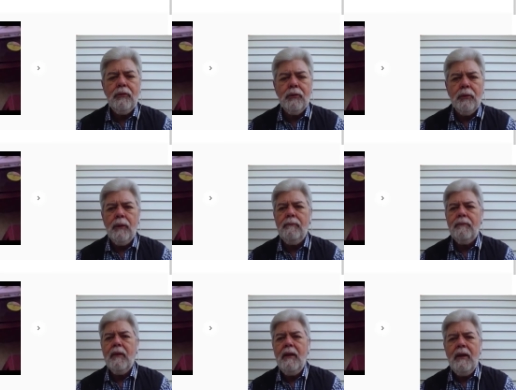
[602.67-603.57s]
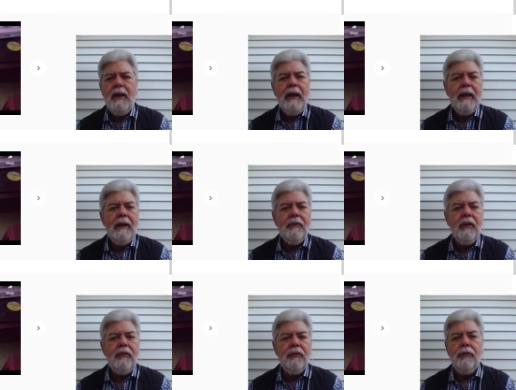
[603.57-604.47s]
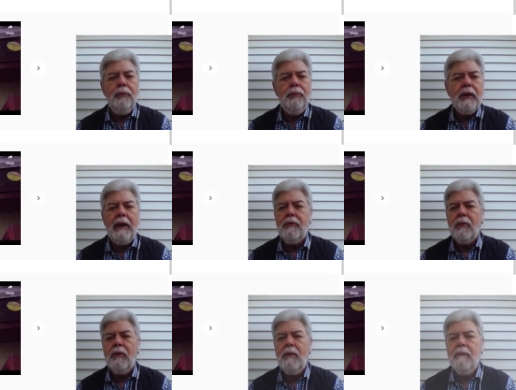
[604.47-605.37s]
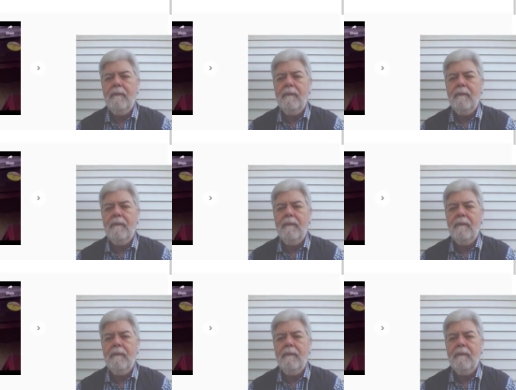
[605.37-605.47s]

store, and it says Zoom Scheduler,